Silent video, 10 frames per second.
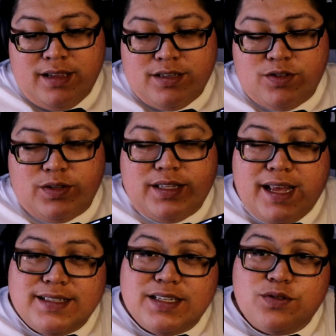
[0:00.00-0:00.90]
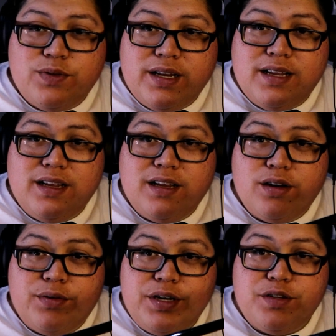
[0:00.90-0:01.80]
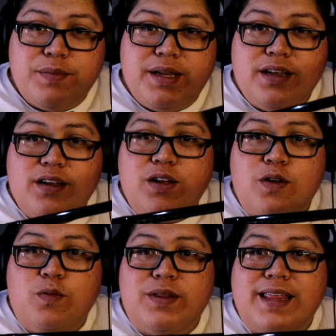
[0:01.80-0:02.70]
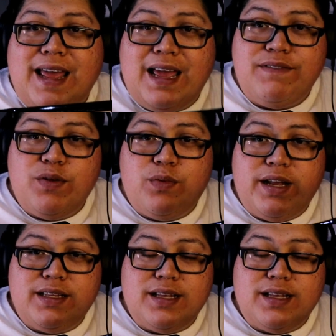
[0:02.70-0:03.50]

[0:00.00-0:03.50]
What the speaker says: So a Texas rig, creature bait with a heavy weight.